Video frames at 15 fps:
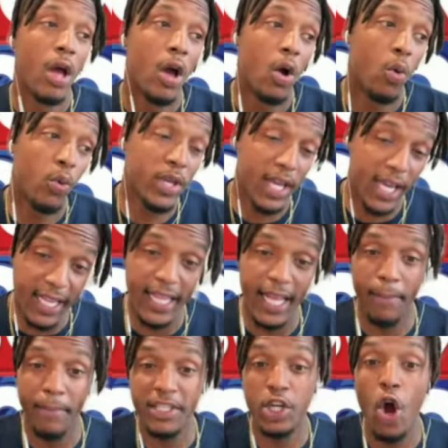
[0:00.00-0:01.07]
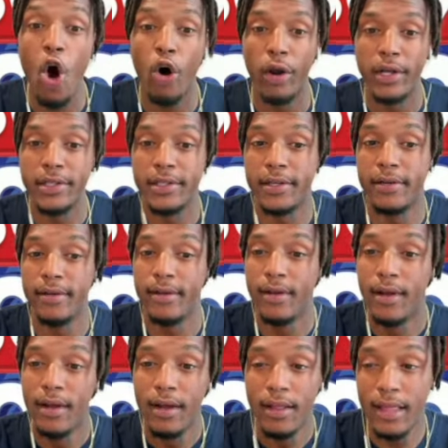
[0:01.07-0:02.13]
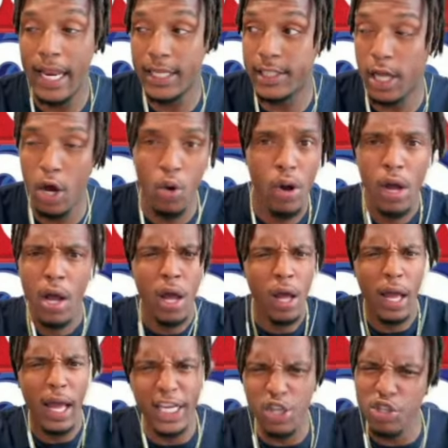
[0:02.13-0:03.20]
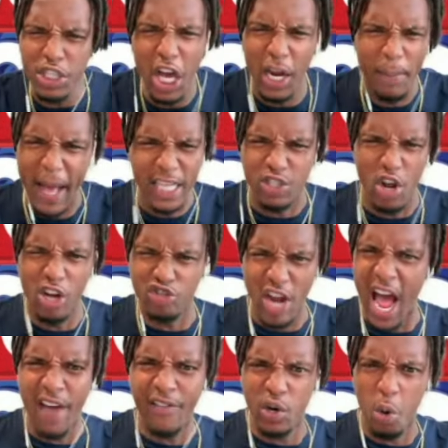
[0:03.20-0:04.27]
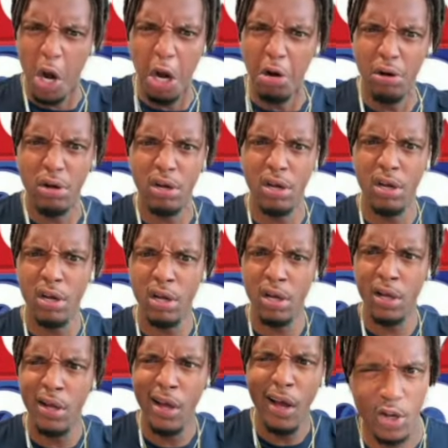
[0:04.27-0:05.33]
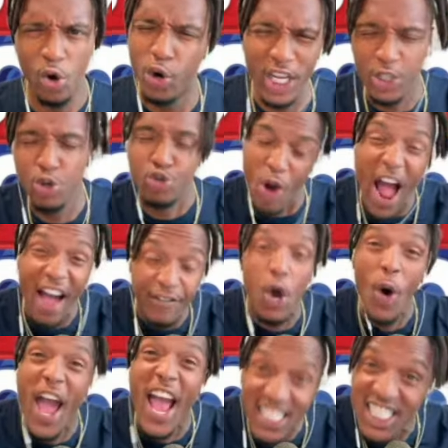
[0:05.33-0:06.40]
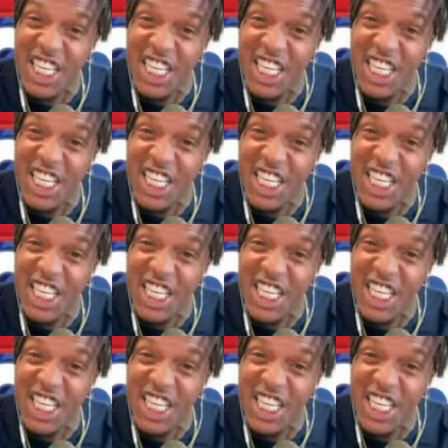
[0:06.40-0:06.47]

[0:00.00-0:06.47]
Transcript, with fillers: when you get there, bitch, call us. Let us know, is you still the best drunk driver in the world? Or did you drive your ass to